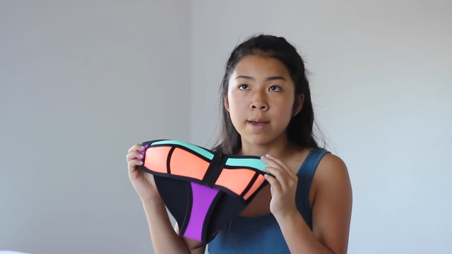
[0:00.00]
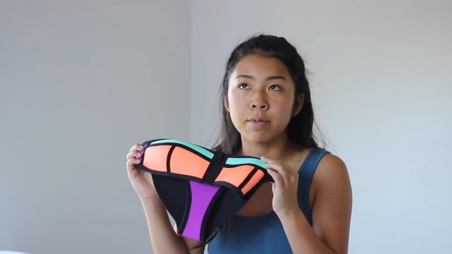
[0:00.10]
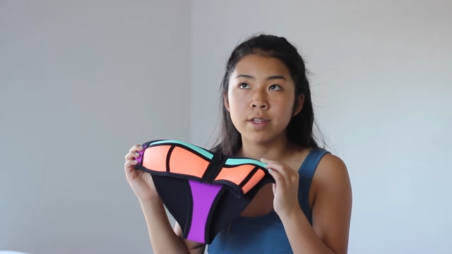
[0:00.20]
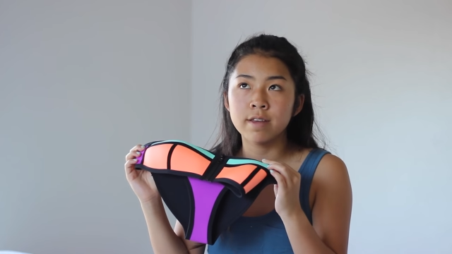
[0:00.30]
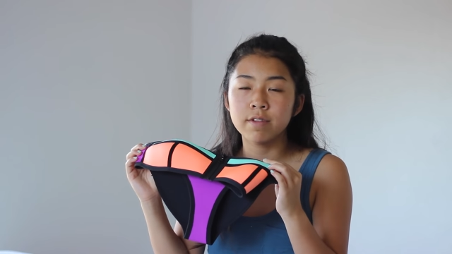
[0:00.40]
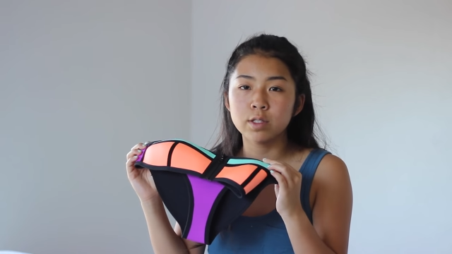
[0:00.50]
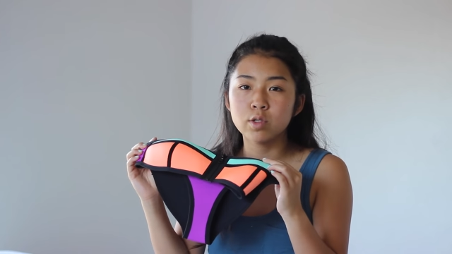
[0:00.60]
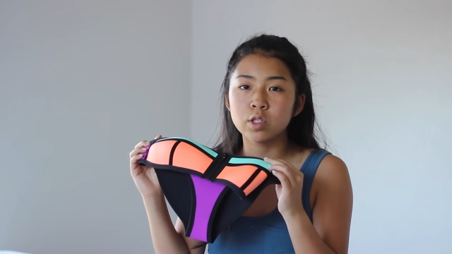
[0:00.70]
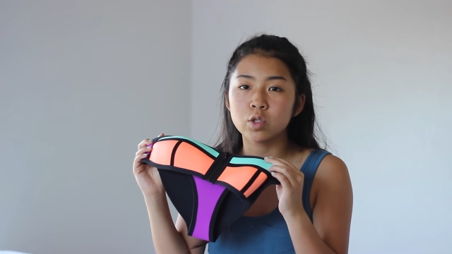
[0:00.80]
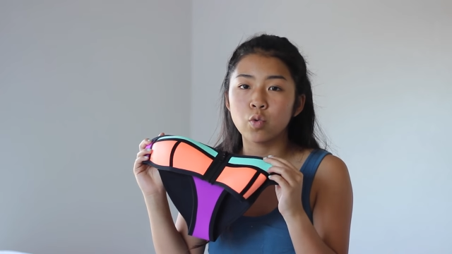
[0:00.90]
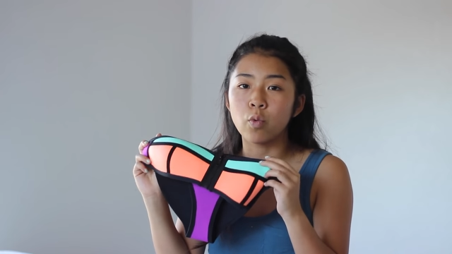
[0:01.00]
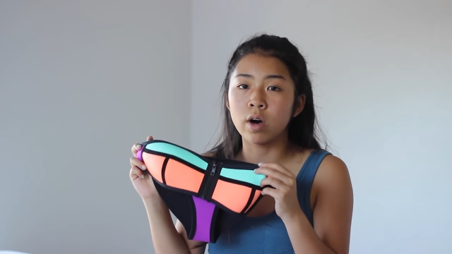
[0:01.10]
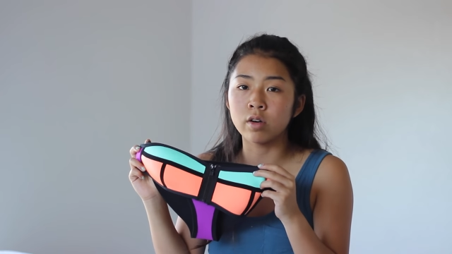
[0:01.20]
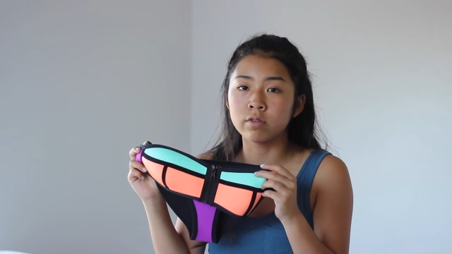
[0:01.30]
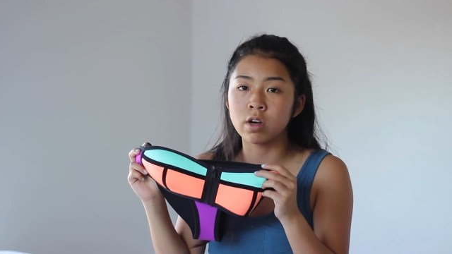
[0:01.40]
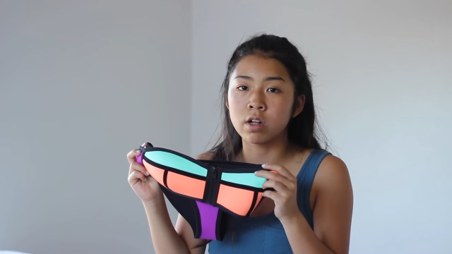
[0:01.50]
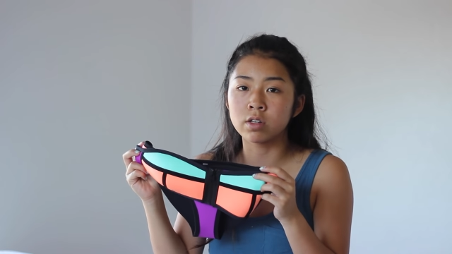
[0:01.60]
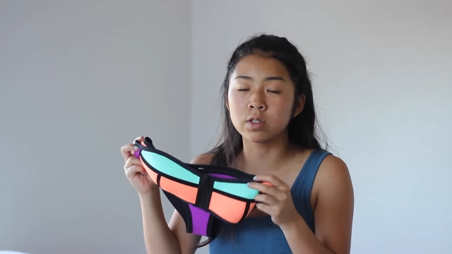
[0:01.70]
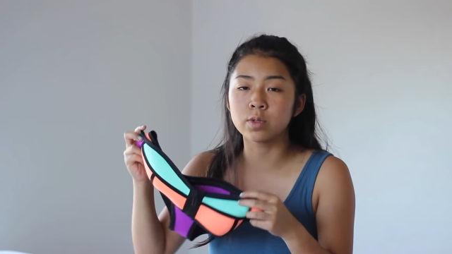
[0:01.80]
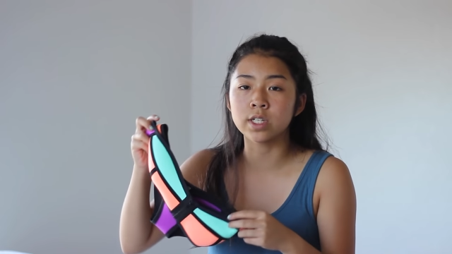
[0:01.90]
I believe this was
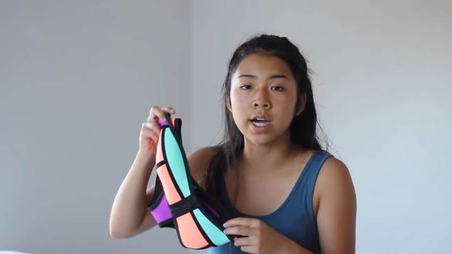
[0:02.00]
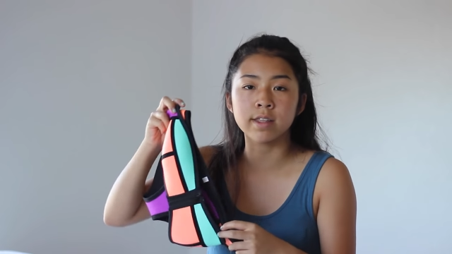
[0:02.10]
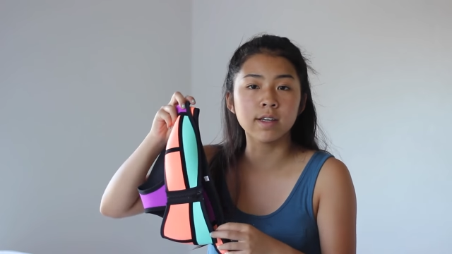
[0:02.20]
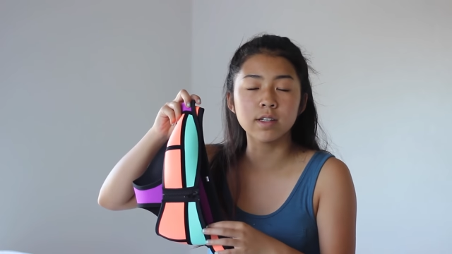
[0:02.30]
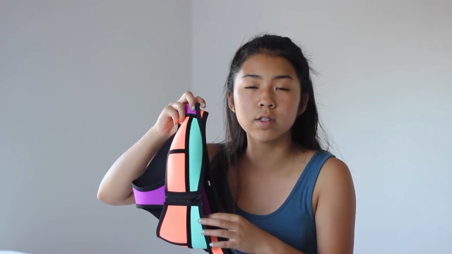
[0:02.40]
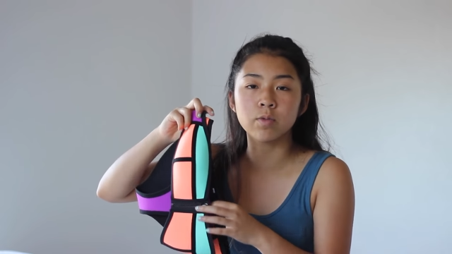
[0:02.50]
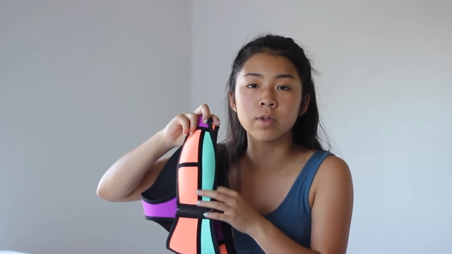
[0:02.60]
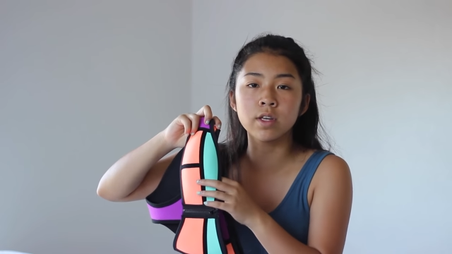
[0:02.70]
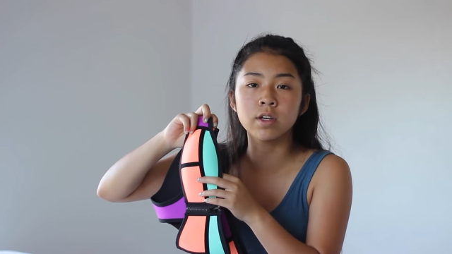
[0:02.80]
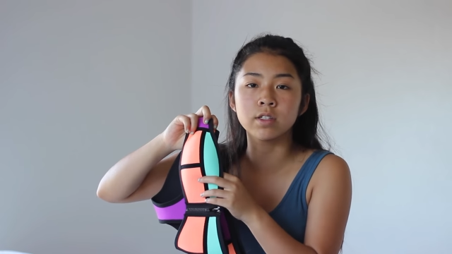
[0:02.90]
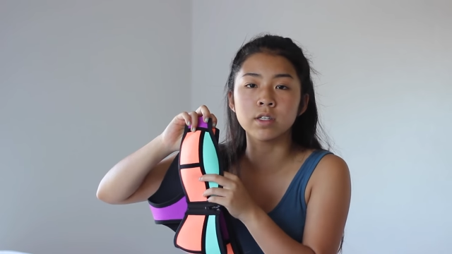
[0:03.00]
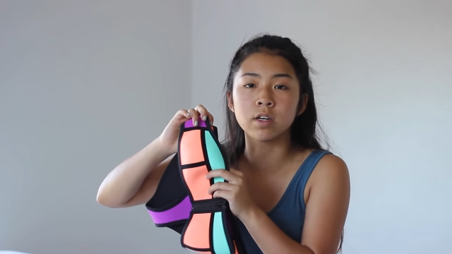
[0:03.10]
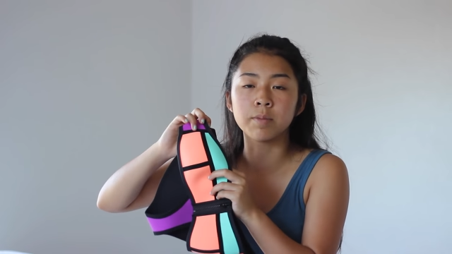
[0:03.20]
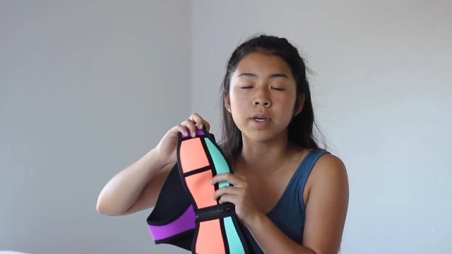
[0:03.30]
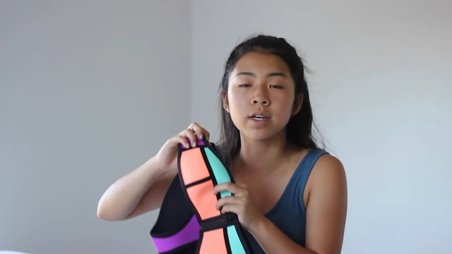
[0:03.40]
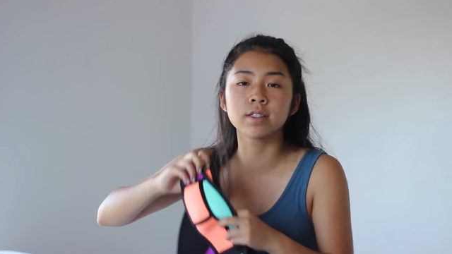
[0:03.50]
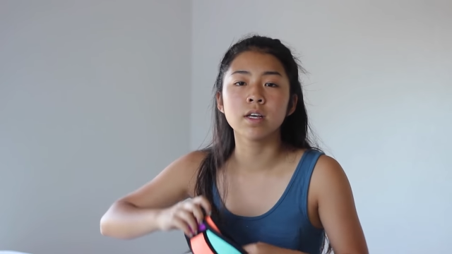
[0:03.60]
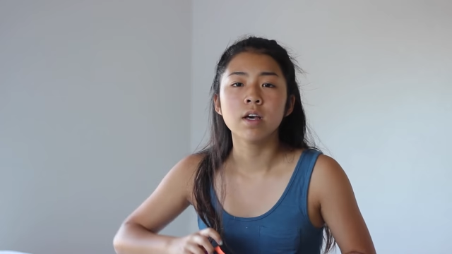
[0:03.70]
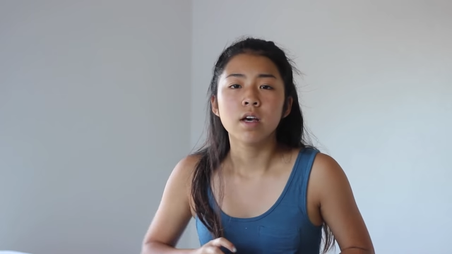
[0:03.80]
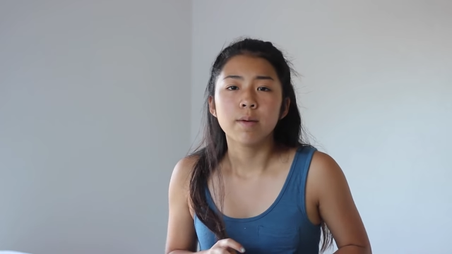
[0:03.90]
$12, which I think is a really good deal because
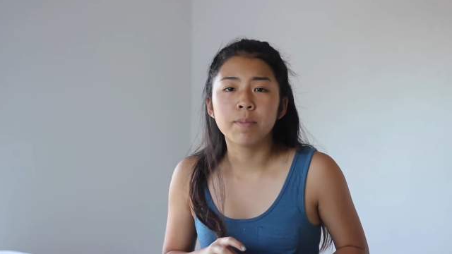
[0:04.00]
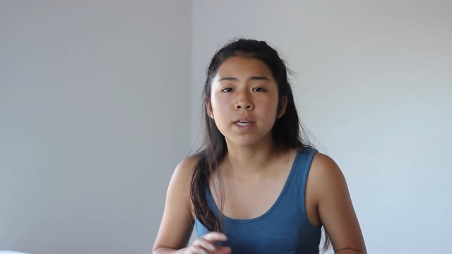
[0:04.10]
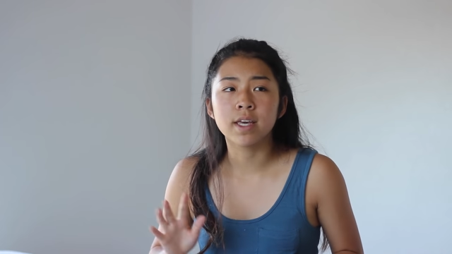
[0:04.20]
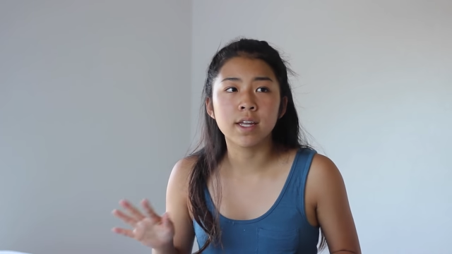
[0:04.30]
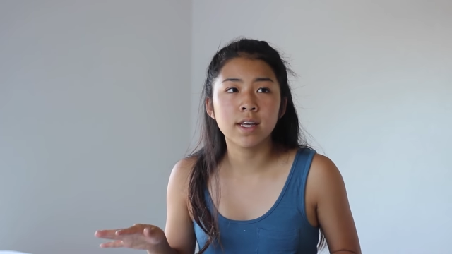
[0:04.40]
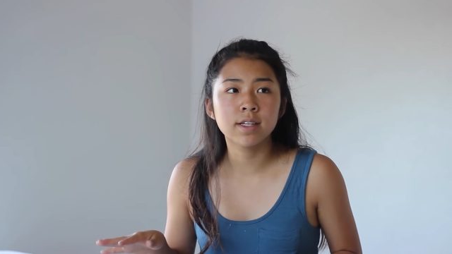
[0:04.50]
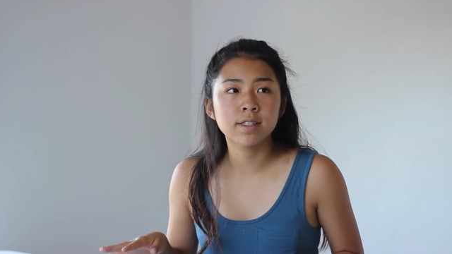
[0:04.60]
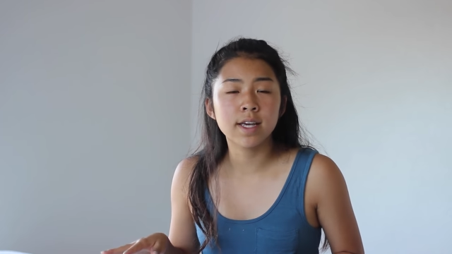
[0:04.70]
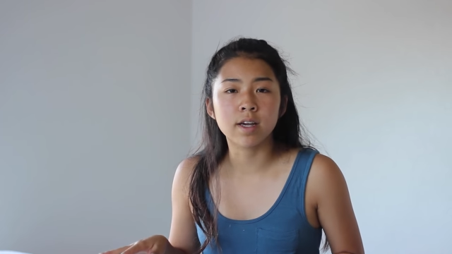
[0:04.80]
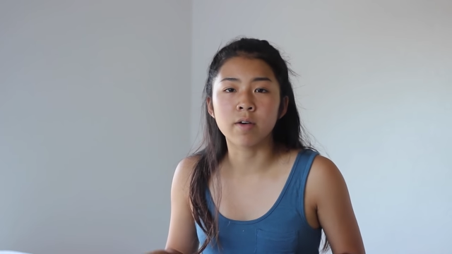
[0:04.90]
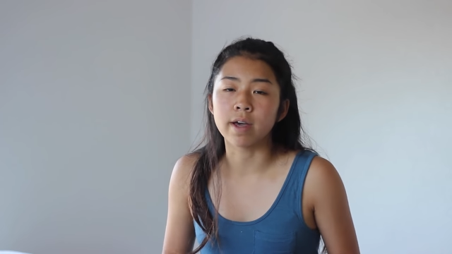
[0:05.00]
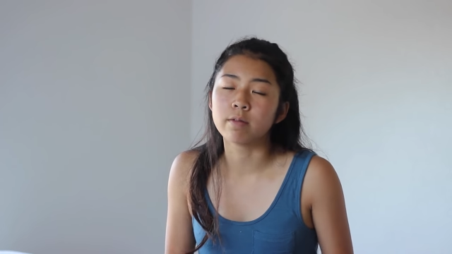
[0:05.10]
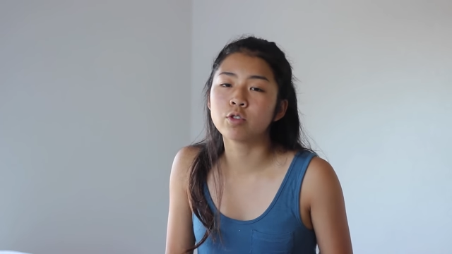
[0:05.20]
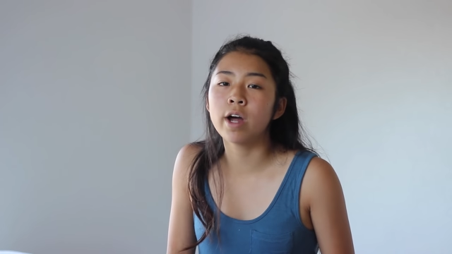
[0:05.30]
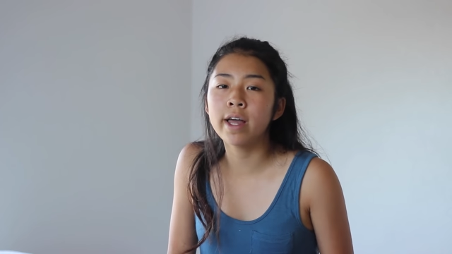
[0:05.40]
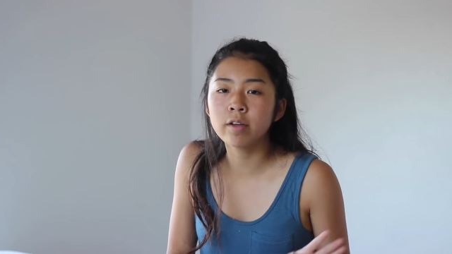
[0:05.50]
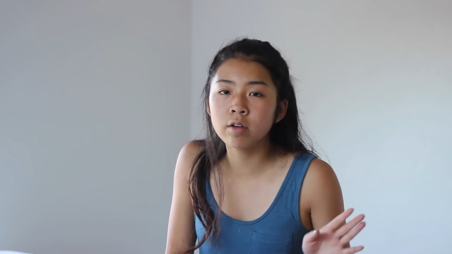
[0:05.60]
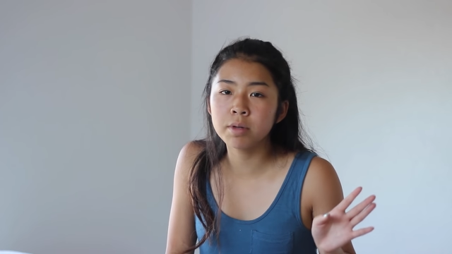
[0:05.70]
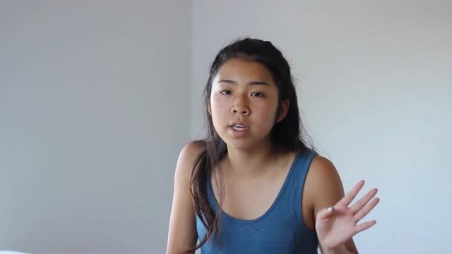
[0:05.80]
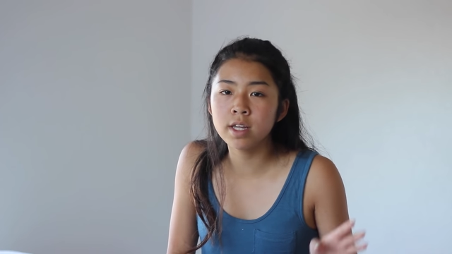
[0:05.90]
bikinis, like, okay,
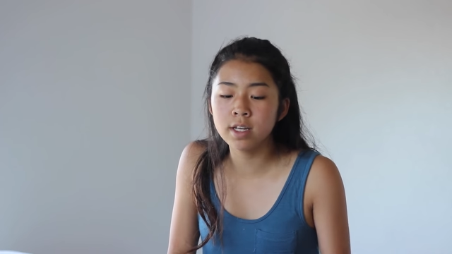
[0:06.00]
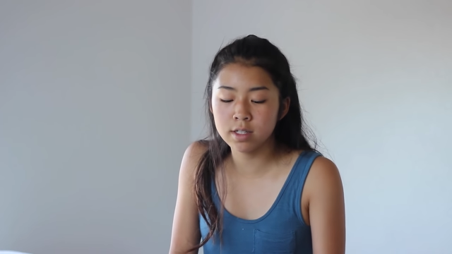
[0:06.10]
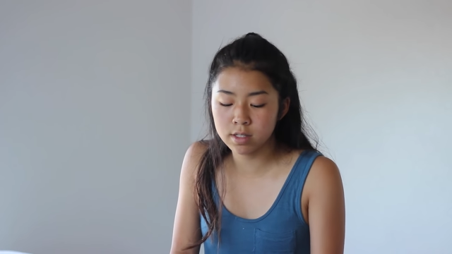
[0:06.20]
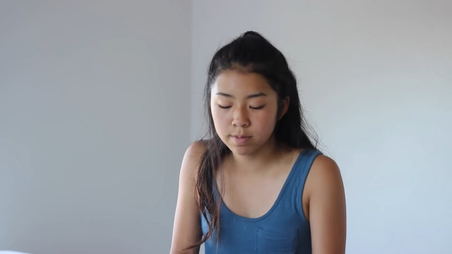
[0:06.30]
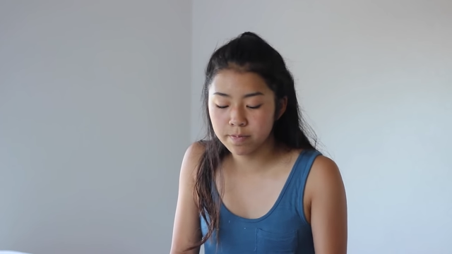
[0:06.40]
triangle bikinis,